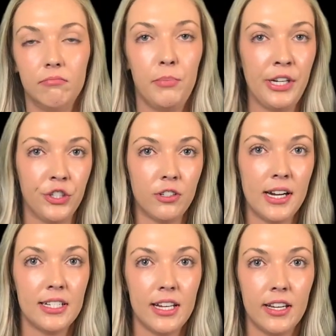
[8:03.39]
pitch our
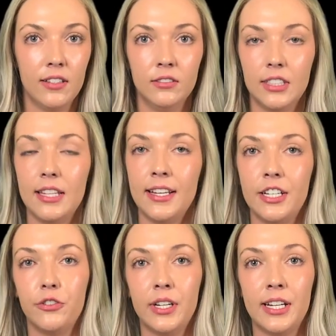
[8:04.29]
idea, and they
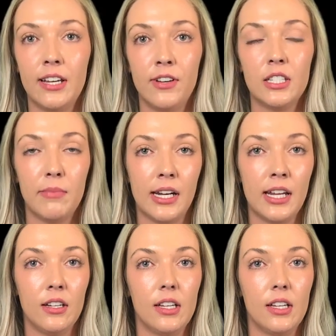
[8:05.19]
agree to give us money